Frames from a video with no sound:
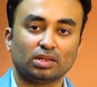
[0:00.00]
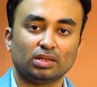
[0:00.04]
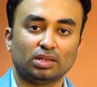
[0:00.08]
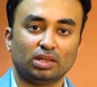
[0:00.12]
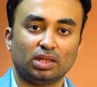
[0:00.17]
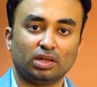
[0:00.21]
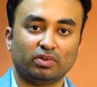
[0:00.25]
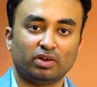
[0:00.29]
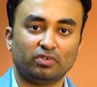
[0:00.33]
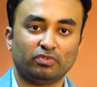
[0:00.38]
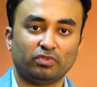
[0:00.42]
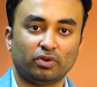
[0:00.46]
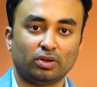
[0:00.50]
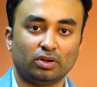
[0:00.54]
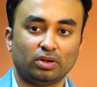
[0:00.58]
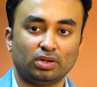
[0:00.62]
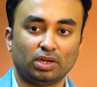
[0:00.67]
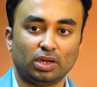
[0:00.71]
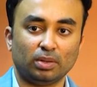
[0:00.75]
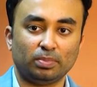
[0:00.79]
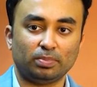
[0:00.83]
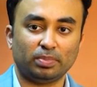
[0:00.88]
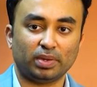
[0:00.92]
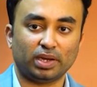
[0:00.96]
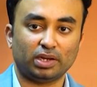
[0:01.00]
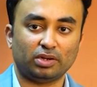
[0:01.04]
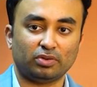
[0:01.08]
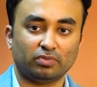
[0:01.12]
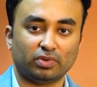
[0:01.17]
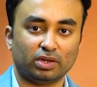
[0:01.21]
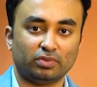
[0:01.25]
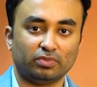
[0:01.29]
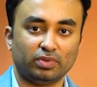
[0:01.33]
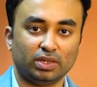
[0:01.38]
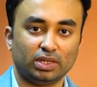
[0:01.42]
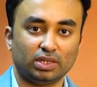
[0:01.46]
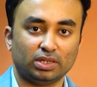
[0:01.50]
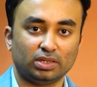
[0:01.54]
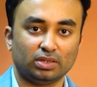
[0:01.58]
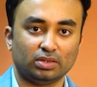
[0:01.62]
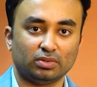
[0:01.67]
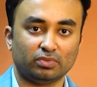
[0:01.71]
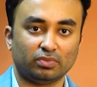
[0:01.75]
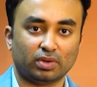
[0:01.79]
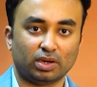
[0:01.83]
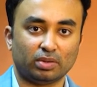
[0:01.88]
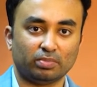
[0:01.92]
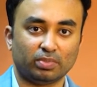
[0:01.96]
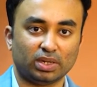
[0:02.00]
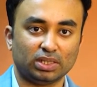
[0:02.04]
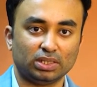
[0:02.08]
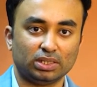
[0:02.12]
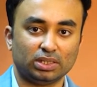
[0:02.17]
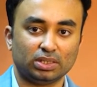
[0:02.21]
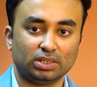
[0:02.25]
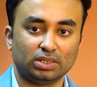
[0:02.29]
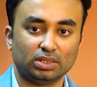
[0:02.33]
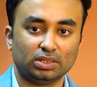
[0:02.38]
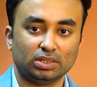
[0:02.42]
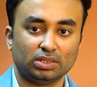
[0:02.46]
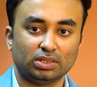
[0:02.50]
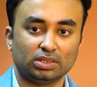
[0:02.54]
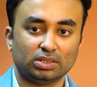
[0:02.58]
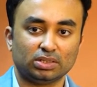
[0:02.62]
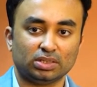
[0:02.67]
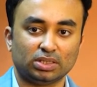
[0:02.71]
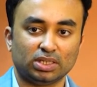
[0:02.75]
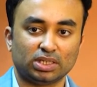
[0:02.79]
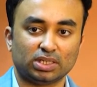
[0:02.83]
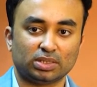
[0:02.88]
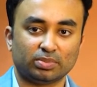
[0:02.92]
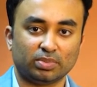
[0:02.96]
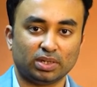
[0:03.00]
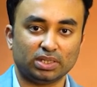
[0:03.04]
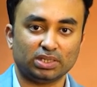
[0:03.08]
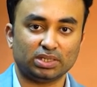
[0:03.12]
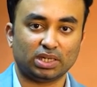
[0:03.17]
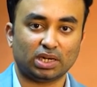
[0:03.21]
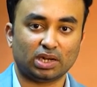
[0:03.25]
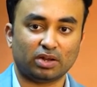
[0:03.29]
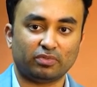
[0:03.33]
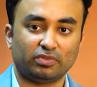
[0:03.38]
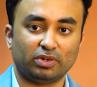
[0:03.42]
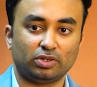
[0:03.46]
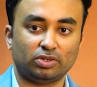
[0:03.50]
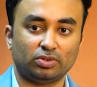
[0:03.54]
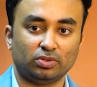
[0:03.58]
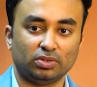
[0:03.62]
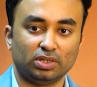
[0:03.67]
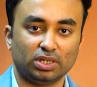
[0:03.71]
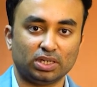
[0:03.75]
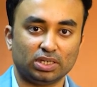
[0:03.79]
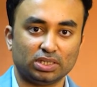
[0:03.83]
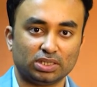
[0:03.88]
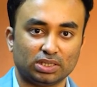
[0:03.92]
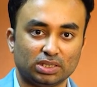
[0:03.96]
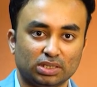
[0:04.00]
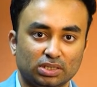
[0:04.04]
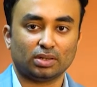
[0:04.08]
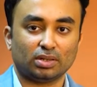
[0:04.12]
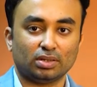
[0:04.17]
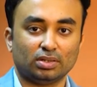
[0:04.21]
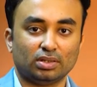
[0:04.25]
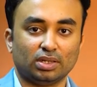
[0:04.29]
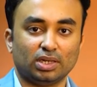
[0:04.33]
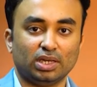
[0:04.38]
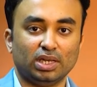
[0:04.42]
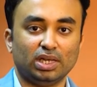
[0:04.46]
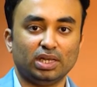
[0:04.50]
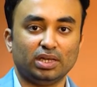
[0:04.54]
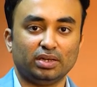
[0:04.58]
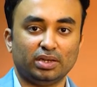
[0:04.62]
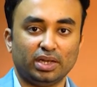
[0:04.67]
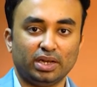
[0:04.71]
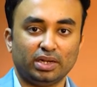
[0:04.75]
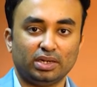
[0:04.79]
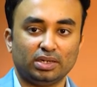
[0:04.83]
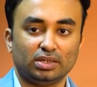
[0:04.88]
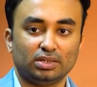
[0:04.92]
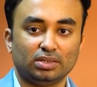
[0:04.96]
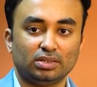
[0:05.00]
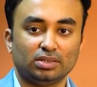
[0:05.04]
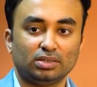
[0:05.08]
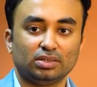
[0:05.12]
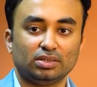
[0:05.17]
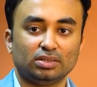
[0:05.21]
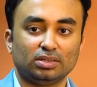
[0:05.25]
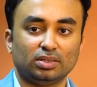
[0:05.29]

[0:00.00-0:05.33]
They were followed up at one week, one month six months and after two years, the healing rate,